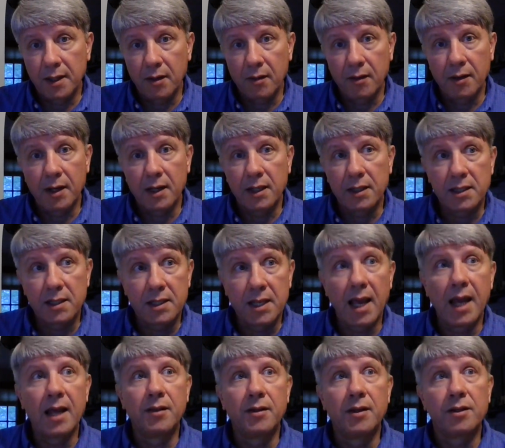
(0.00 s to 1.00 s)
You know, can I
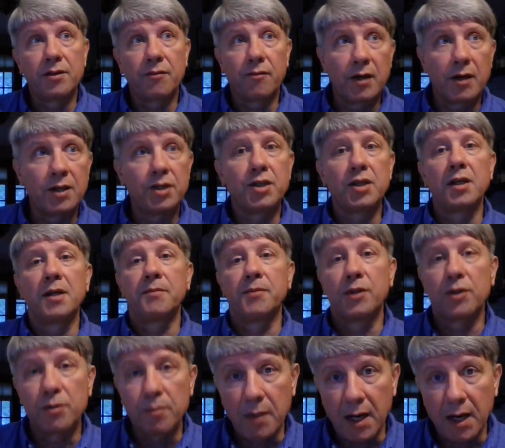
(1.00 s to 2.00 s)
stay in this friendship,
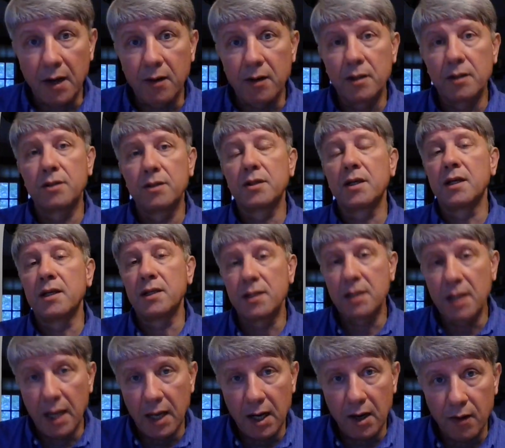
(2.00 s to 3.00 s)
this marriage? Can I
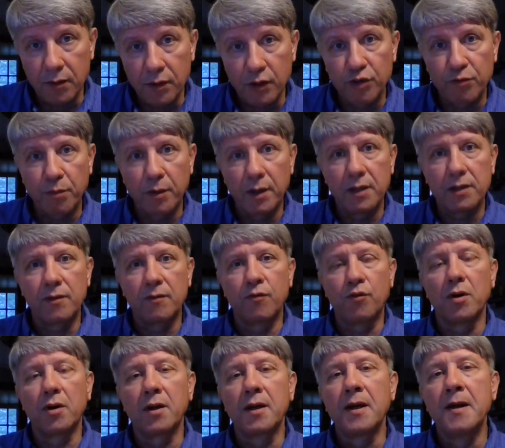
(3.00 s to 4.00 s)
stay here at this place of
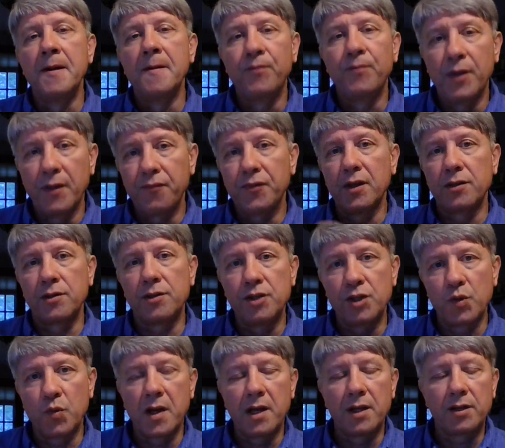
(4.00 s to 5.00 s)
work if this is
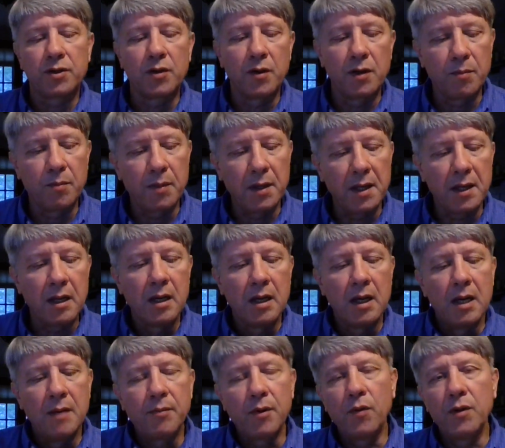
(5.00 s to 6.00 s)
the way it's going to be?
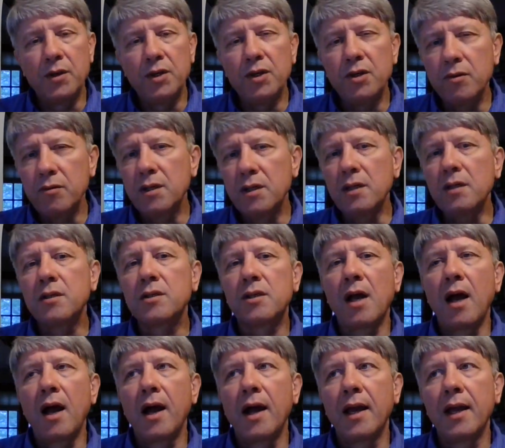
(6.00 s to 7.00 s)
But when you
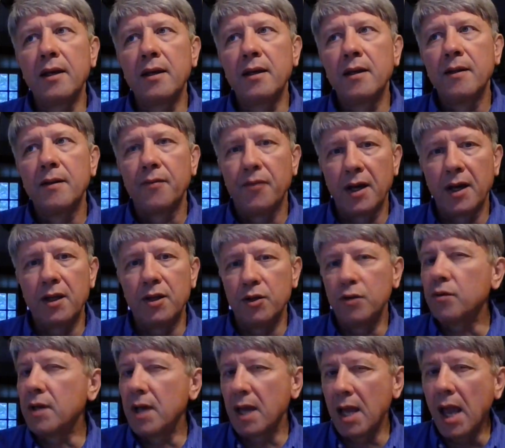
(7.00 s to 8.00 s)
decide that
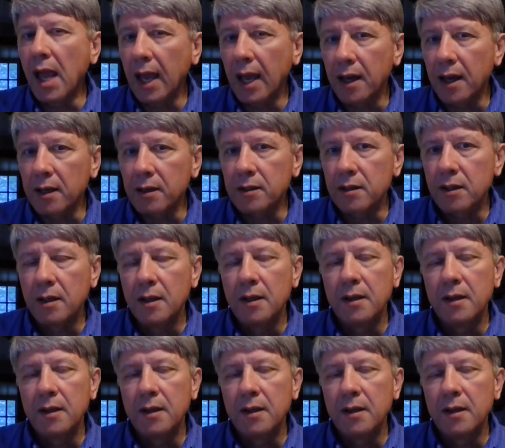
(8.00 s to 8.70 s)
you can't,